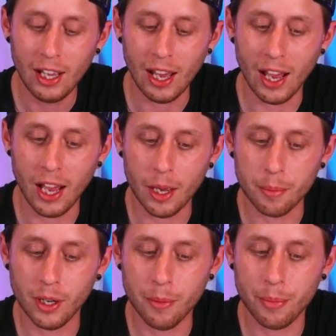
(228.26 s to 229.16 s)

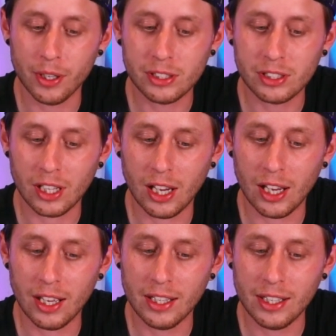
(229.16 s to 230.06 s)
Um, but
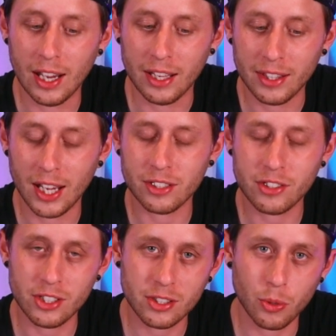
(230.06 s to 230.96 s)
uh, yeah, that's
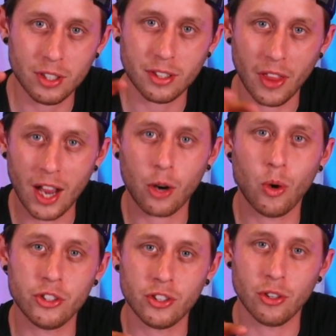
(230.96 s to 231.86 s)
just to answer that
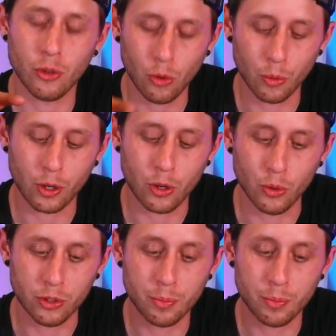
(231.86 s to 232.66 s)
question, all in one callers.